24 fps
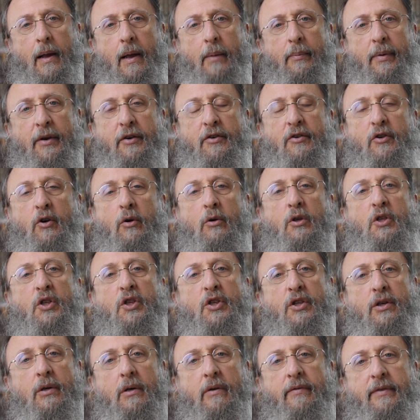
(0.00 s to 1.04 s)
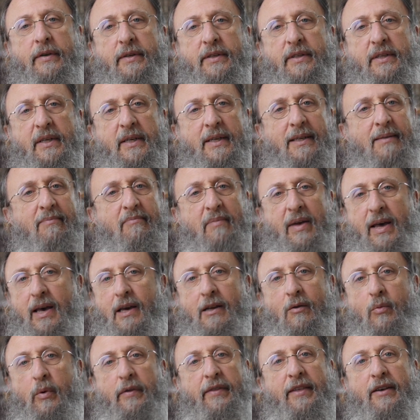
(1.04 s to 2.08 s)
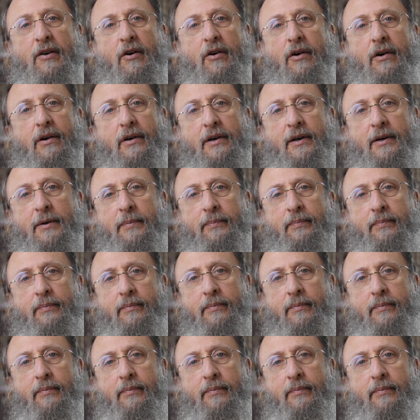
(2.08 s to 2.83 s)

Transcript: But no service is made with the ark.